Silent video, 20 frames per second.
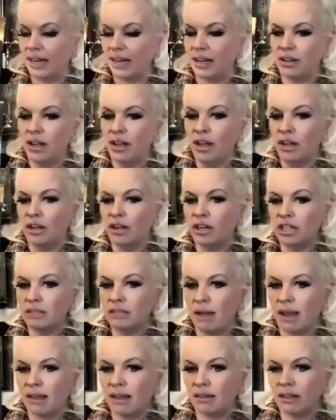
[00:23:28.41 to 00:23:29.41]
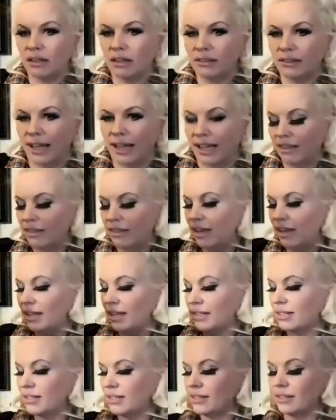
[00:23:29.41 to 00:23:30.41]
And yours might look like
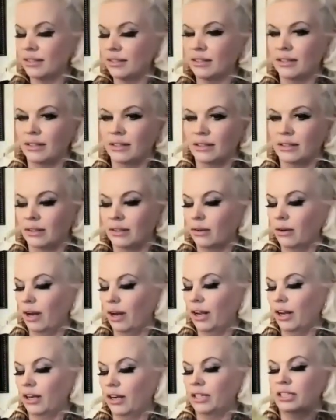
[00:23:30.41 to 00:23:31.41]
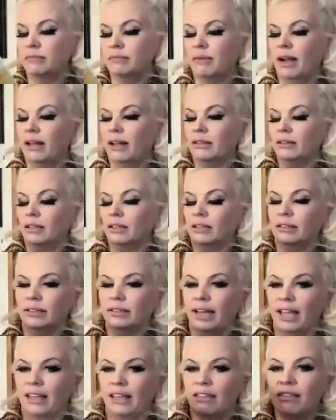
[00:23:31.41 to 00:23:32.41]
this, or yours might look
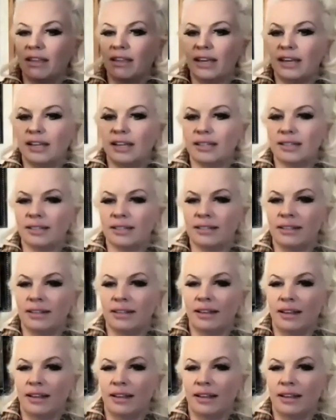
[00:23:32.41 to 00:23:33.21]
like this.